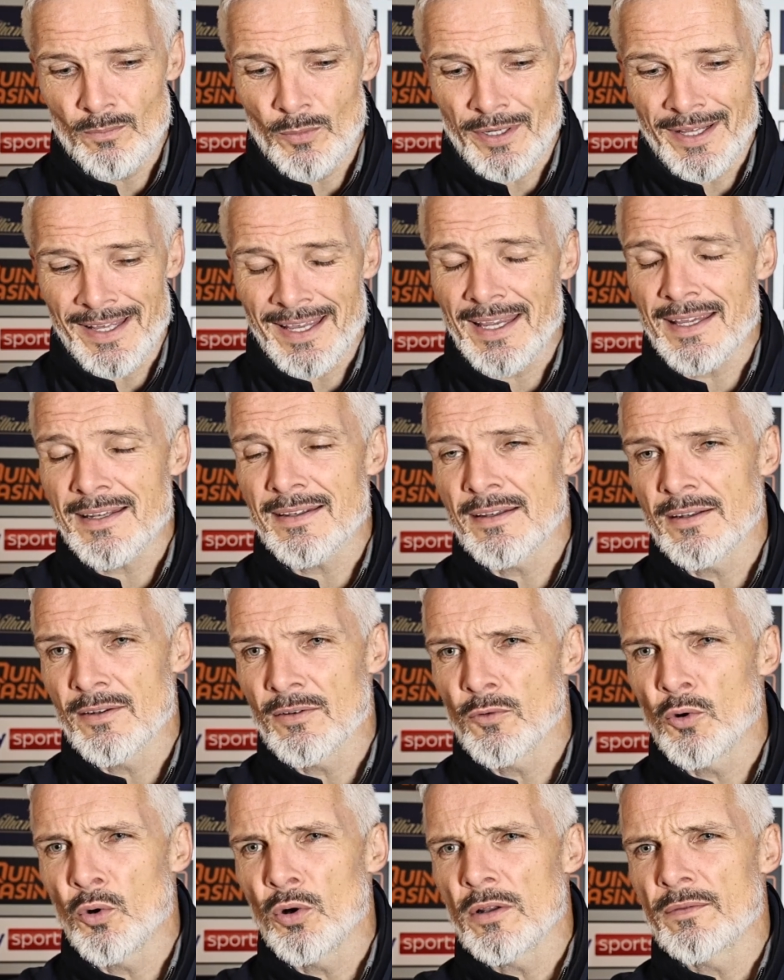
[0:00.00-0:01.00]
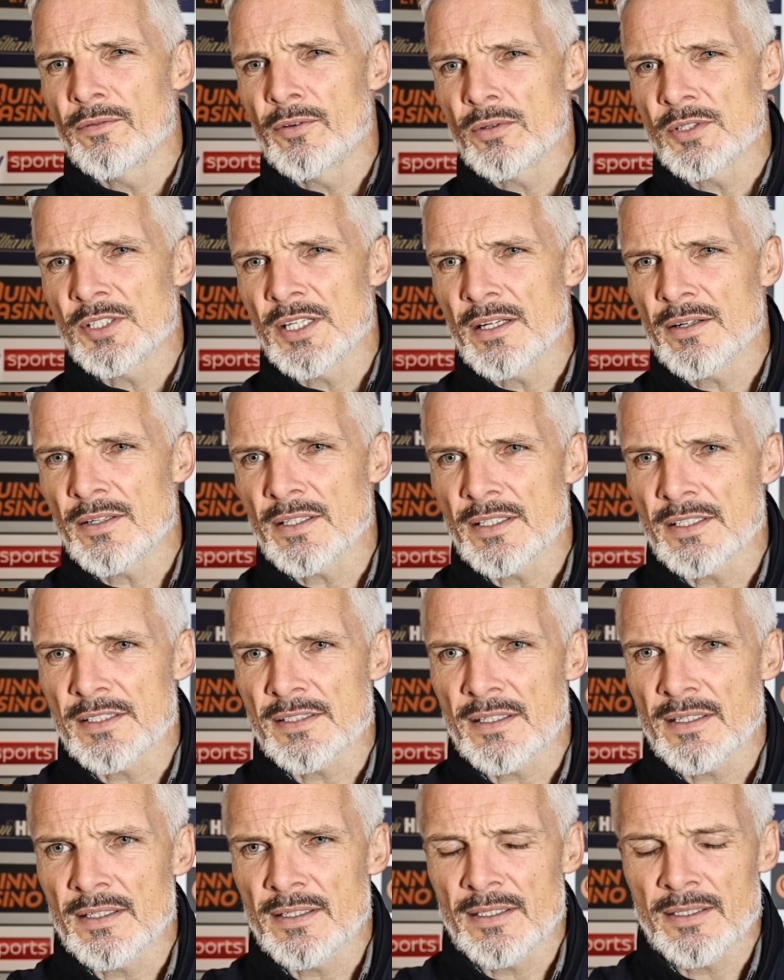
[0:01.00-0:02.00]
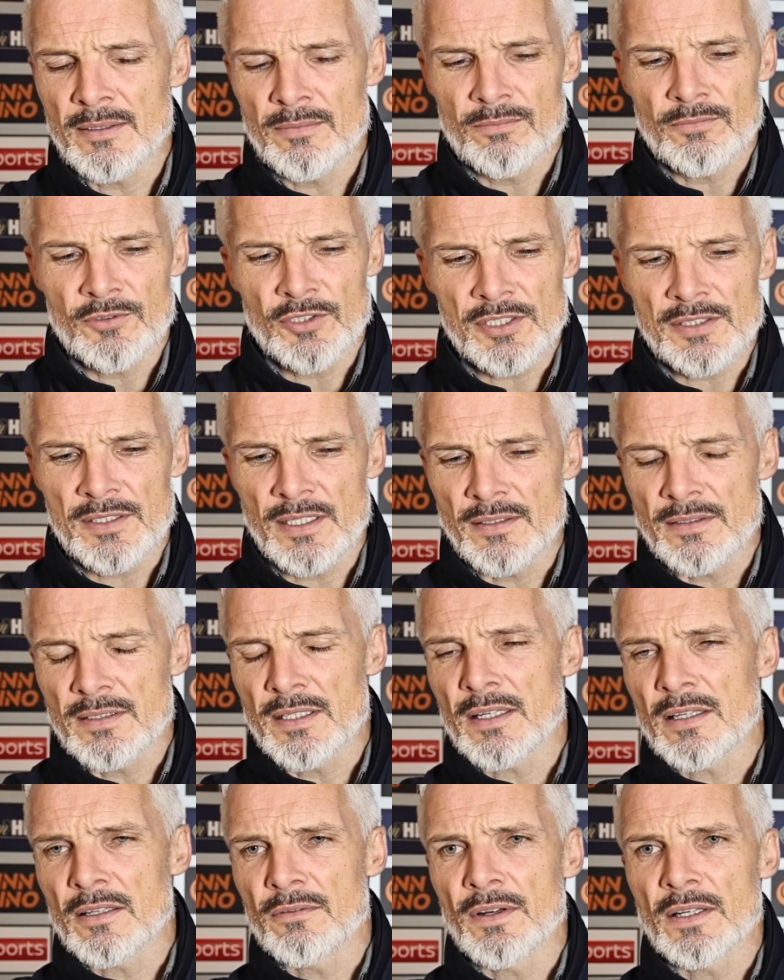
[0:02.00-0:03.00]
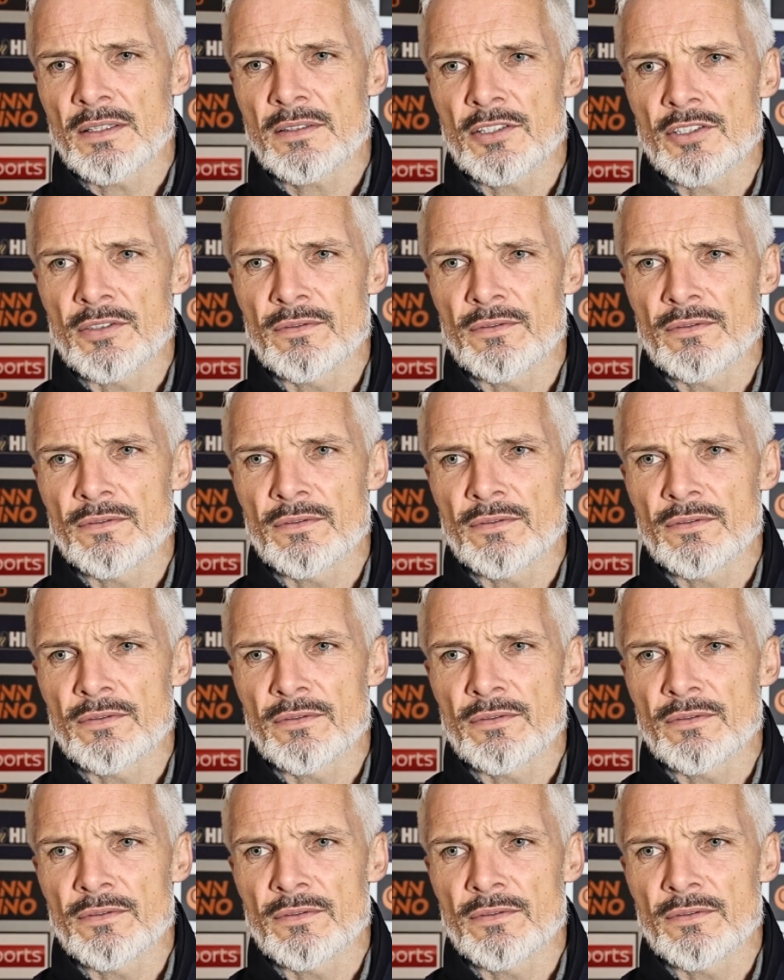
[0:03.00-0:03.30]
ahead in all of those areas, just didn't take advantage,